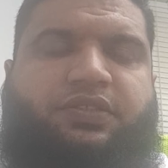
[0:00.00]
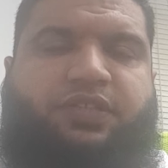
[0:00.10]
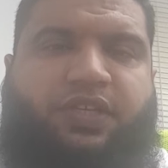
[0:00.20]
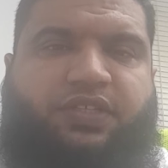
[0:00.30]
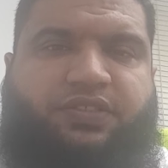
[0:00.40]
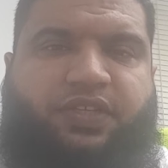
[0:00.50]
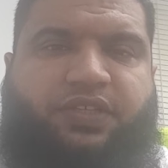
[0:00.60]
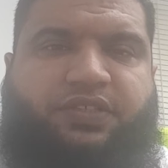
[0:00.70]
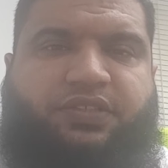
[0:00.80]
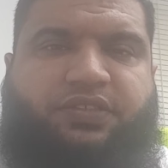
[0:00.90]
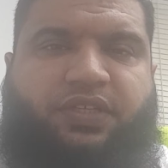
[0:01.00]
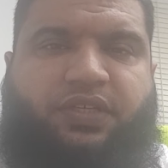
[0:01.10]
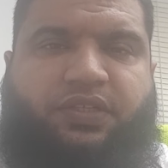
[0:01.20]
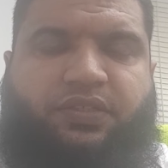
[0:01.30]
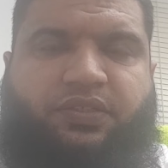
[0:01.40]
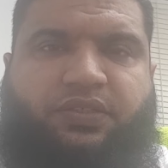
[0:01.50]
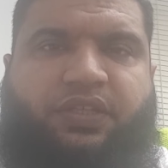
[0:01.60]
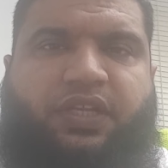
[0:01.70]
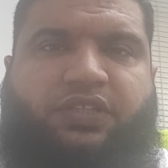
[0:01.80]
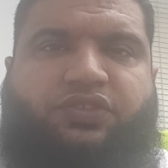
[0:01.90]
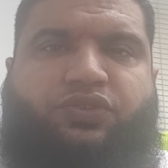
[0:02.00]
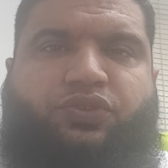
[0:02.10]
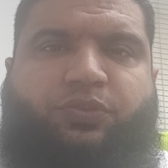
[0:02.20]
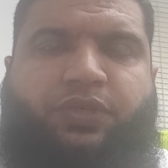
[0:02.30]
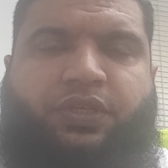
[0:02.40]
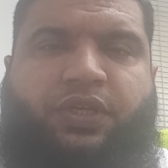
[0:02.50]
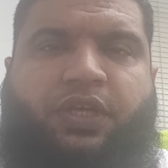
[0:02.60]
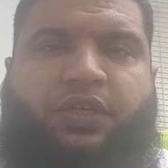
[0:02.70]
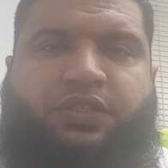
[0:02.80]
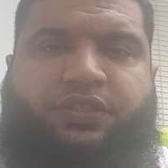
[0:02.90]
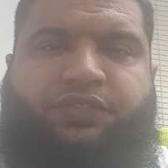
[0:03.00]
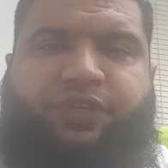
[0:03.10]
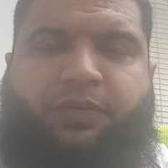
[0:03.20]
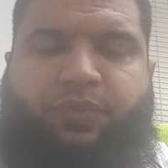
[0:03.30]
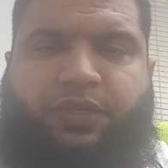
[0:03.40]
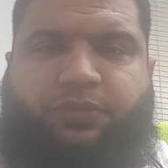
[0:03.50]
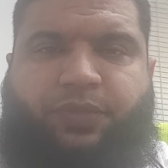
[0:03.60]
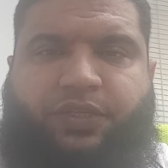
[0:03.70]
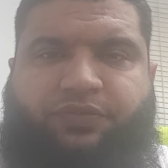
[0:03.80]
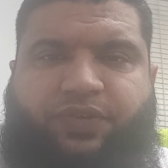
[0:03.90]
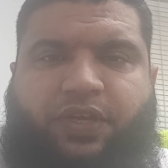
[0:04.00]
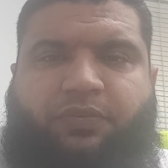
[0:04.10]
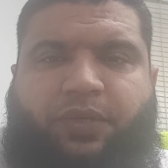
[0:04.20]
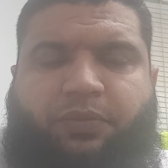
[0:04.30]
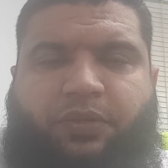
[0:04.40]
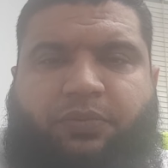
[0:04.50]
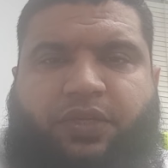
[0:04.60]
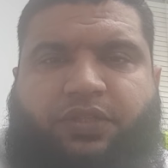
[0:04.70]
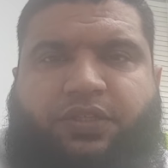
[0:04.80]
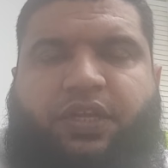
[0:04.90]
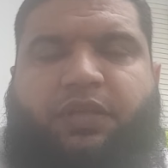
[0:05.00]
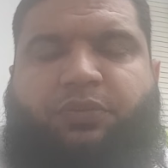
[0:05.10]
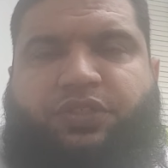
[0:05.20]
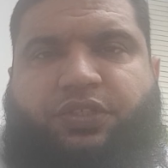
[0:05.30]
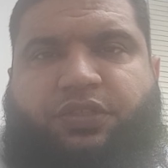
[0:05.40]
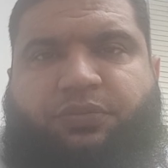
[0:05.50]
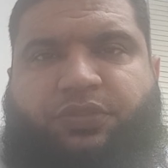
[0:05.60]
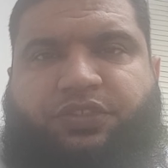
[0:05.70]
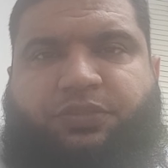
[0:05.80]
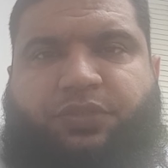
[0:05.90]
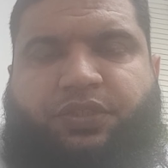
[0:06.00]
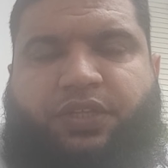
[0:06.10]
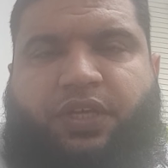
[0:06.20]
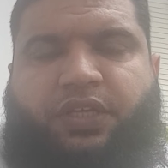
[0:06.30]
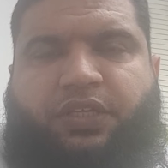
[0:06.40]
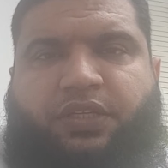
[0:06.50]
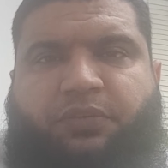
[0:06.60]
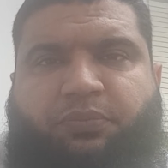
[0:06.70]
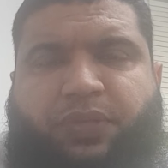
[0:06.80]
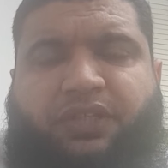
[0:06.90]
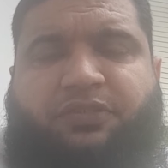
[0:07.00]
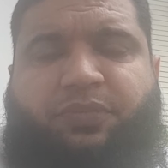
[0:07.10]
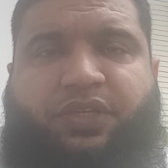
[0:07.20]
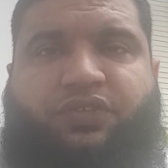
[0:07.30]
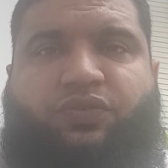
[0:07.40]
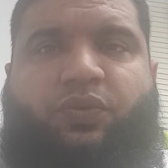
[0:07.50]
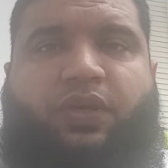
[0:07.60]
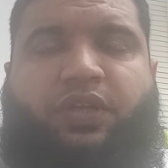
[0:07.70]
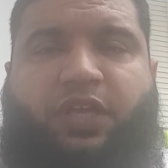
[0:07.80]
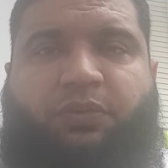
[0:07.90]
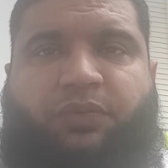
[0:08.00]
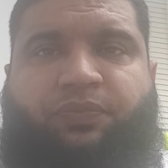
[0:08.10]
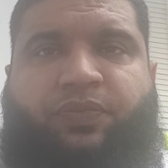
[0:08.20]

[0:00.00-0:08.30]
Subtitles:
rock cylinders are the length should be 35 plus minus 5 mm, and the diameter must be 9 plus minus 1 mm.